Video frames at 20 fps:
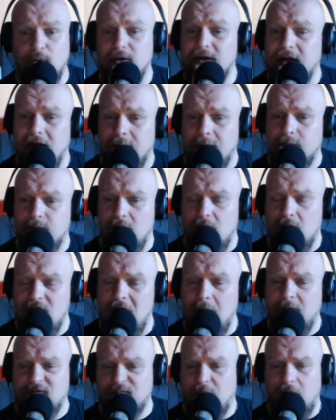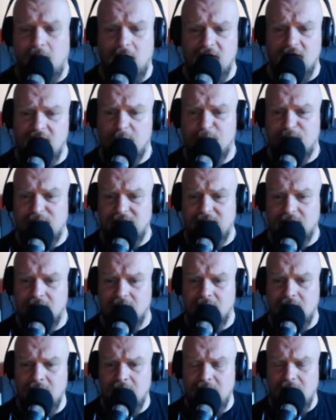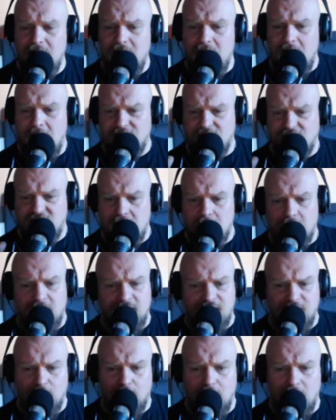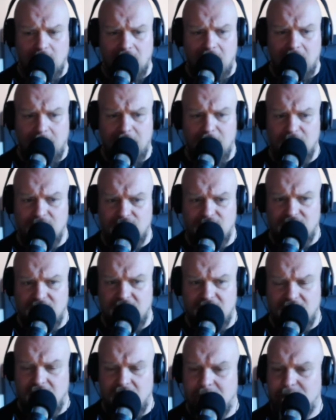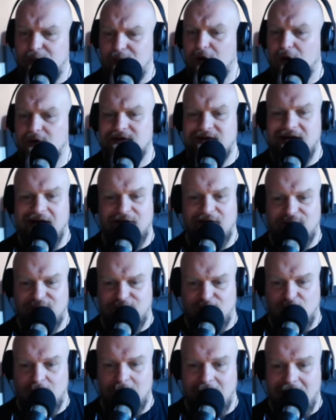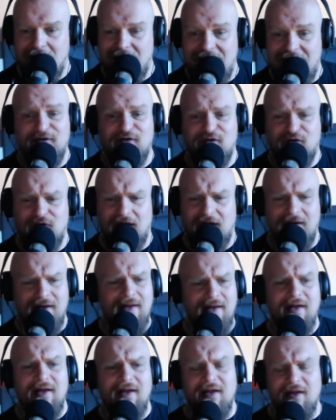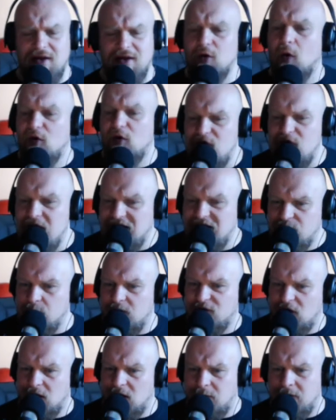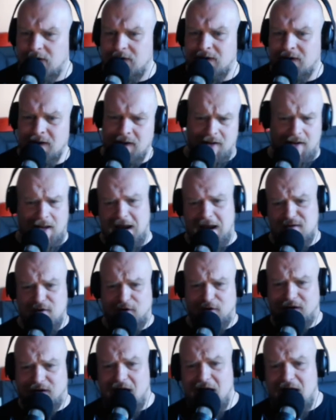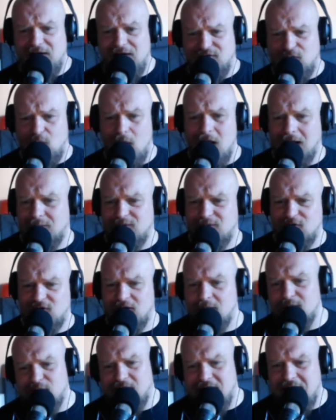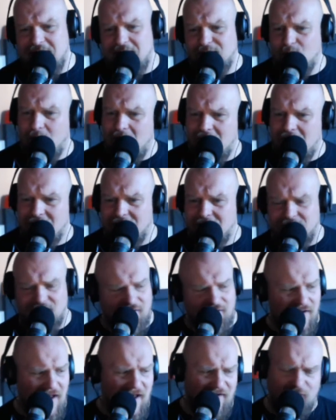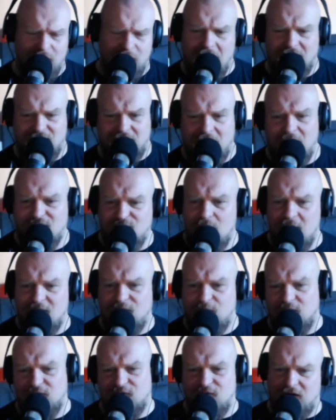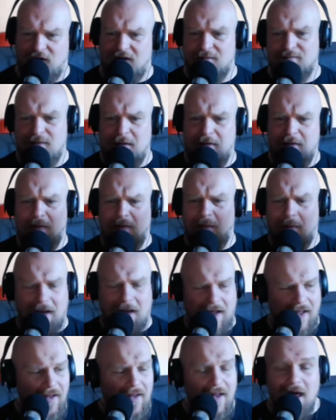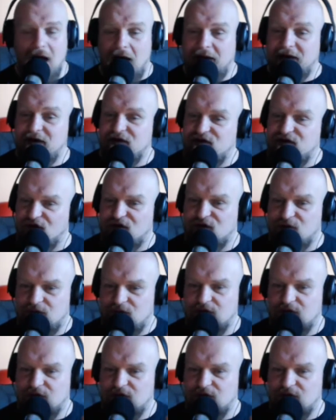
Well, yeah, that was part of the appeal, as I've said before, about the podcast format. Is that on radio it's all about, hey there guys and welcome to WKNY and next we got Taylor Swift with fucking blah blah blah blah blah, and it's just